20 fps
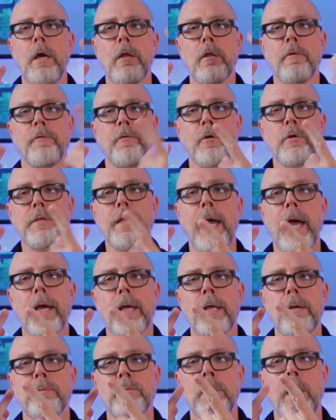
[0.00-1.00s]
the first cat
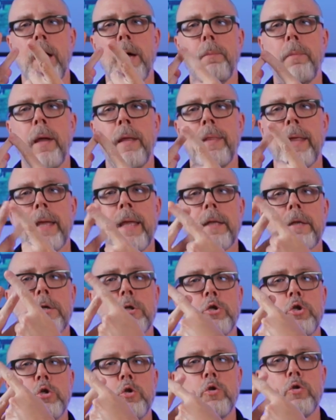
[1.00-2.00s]
comes up and they get to
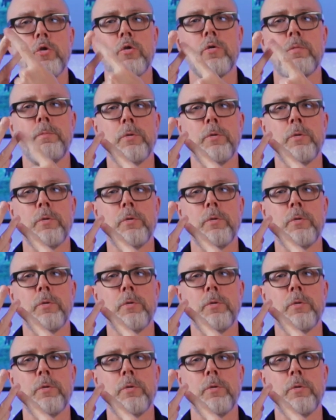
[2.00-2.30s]
choose